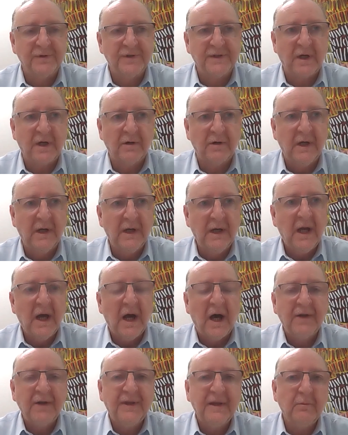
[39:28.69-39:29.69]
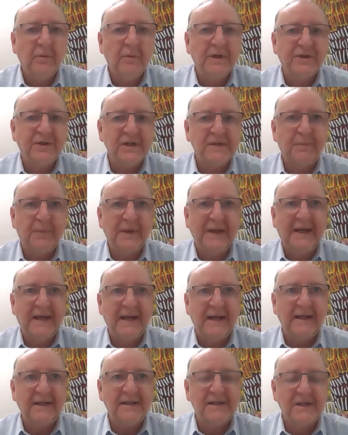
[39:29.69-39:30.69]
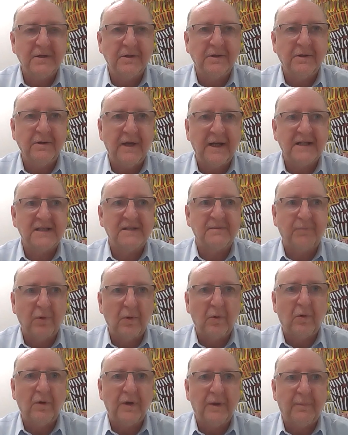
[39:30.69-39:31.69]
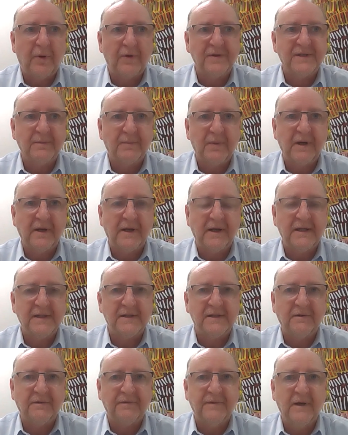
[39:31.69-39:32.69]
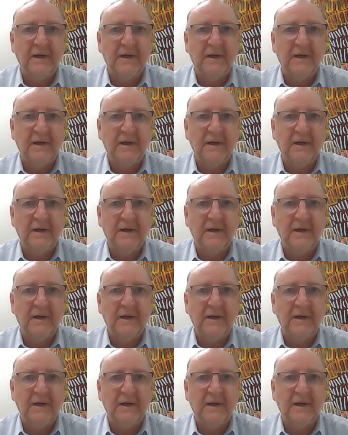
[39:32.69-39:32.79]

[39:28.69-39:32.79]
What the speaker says: So I think we're just beginning to explore the possibilities of,